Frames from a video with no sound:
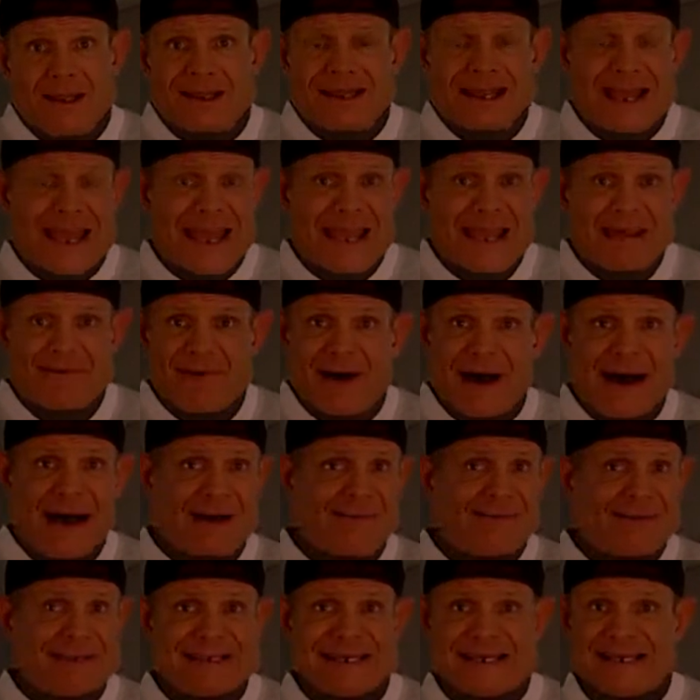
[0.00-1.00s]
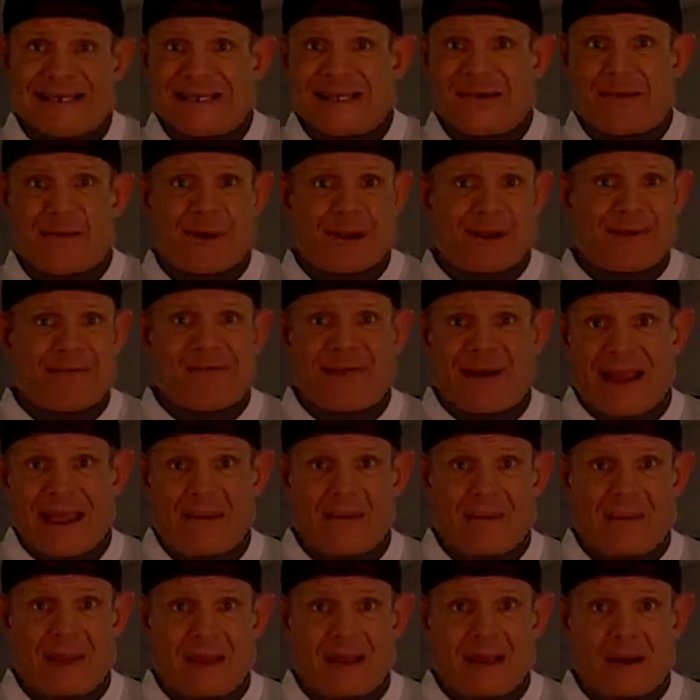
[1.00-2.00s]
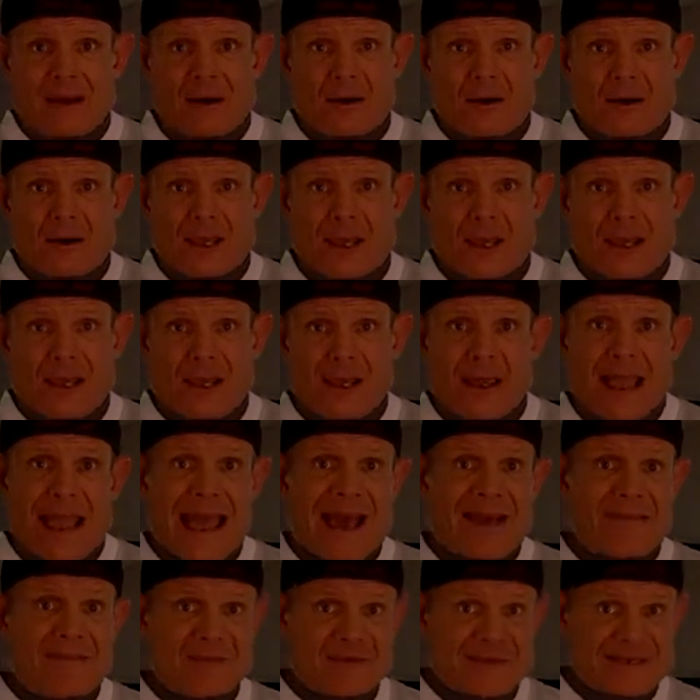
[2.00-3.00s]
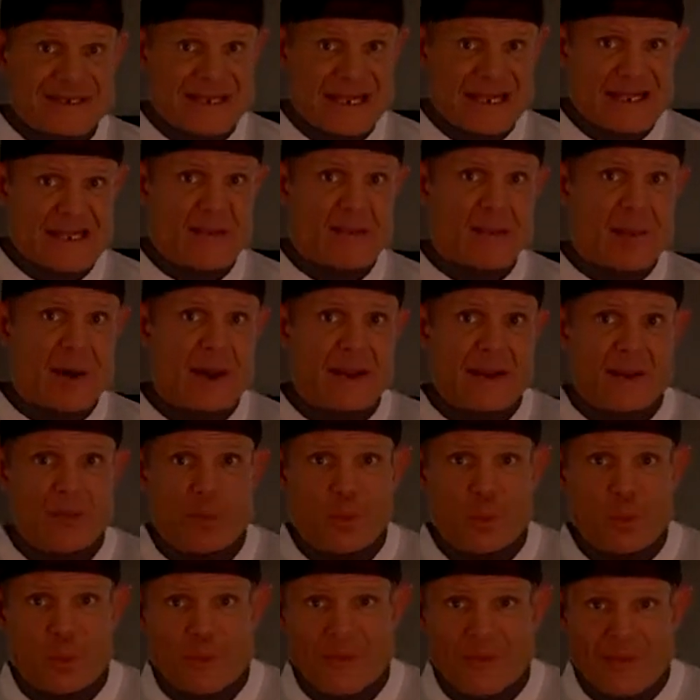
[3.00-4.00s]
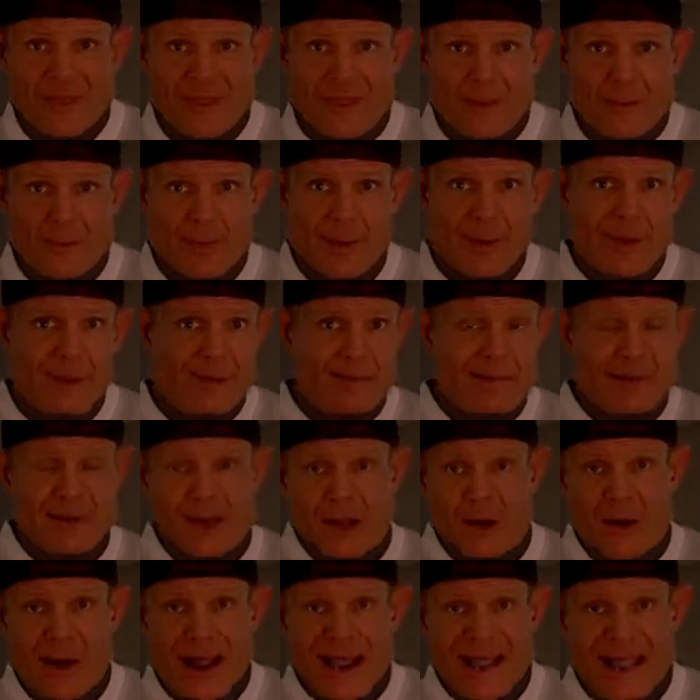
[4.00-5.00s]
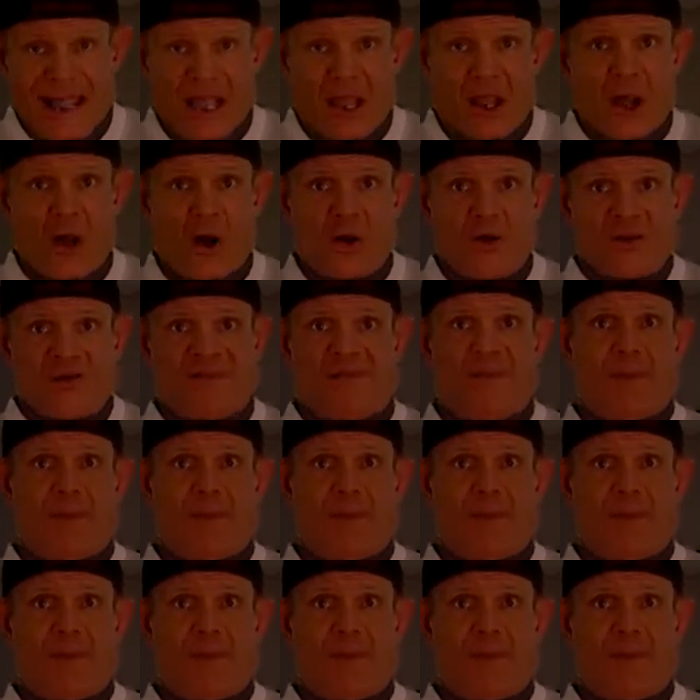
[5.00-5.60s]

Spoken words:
Dave obviously didn't want to fight me, okay, after seeing the Bonapua thing, but, you know, I get calls